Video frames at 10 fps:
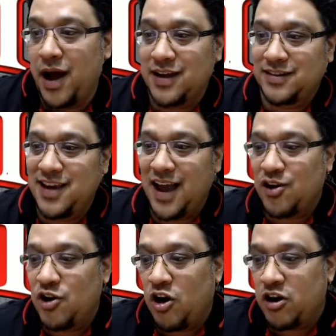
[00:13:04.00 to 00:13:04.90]

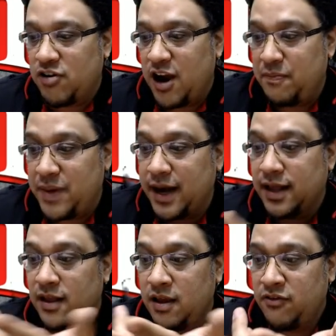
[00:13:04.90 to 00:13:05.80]
Thiago autograph. But
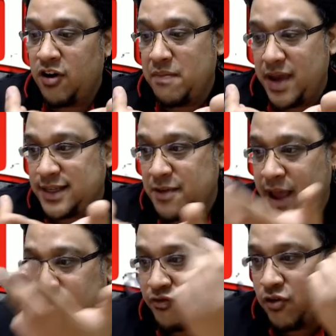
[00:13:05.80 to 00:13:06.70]
for a Messi
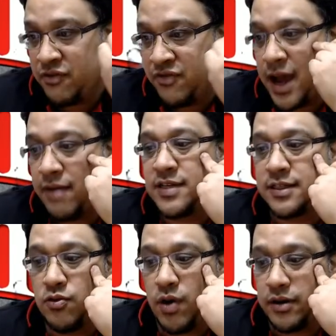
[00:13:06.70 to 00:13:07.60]
patch to 45,
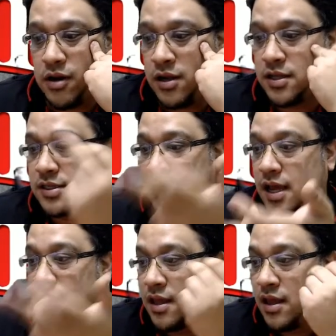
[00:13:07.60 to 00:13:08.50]
$61.
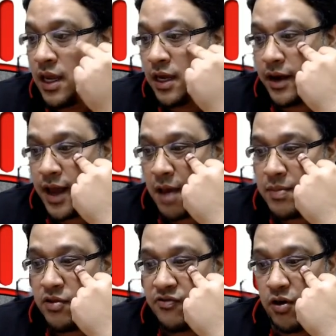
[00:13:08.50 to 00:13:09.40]
Ganabi
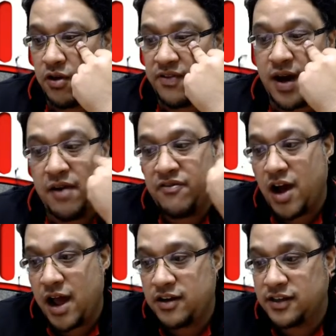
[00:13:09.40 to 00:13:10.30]
to 45 for
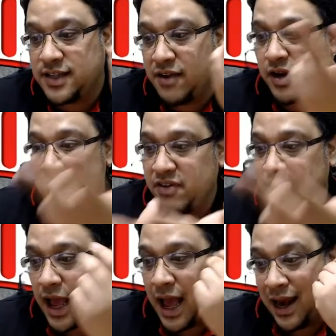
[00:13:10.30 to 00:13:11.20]
107. Even
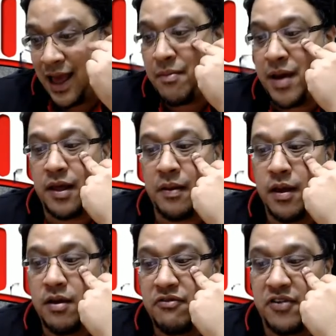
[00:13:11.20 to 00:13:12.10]
an Alaba
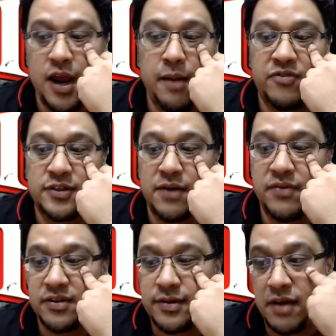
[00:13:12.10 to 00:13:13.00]
frame for
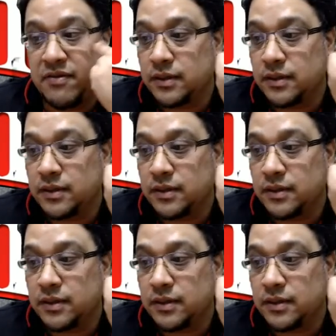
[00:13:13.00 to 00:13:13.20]
$77.